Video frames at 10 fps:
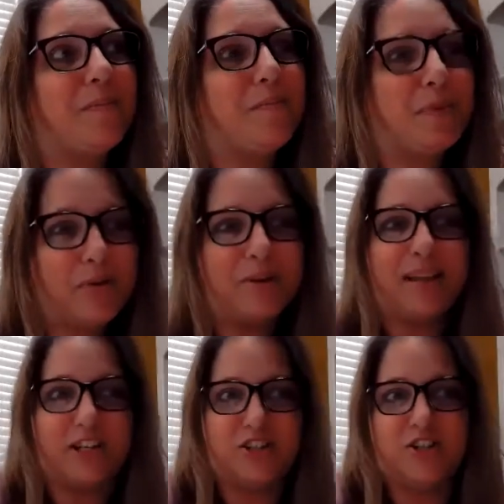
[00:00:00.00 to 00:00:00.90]
build
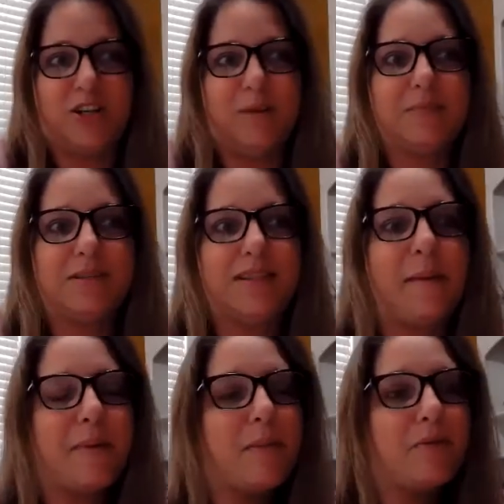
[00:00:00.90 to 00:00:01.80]
relationships,
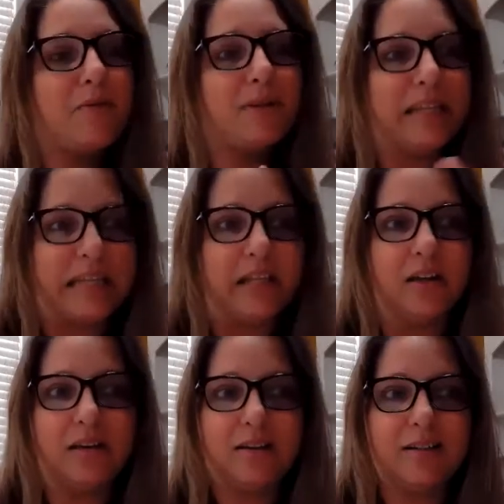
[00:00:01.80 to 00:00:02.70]
let people
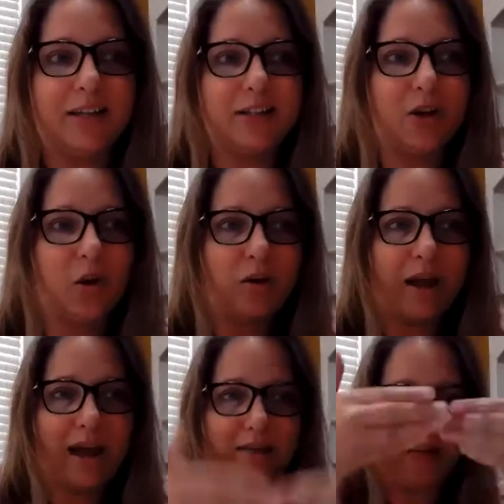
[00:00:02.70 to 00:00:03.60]
in, like, don't
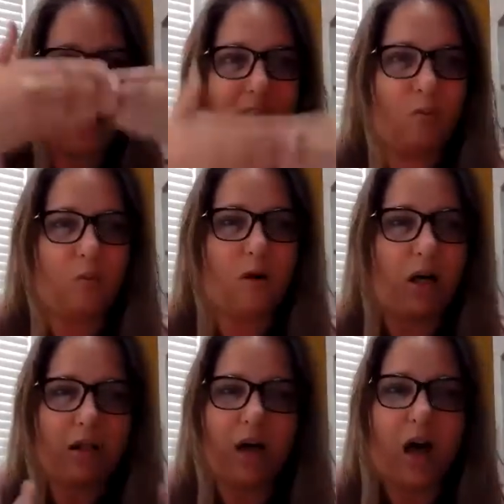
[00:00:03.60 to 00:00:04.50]
have that
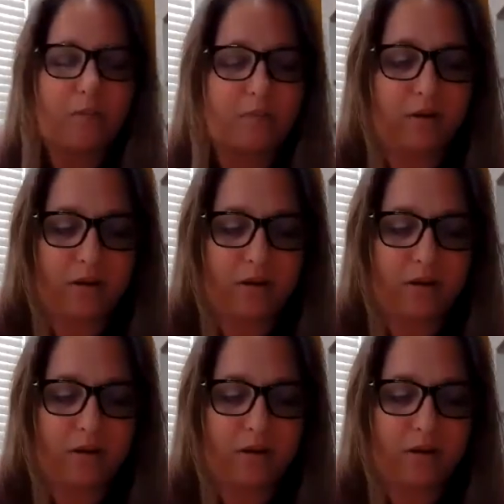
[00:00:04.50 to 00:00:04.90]
wall up.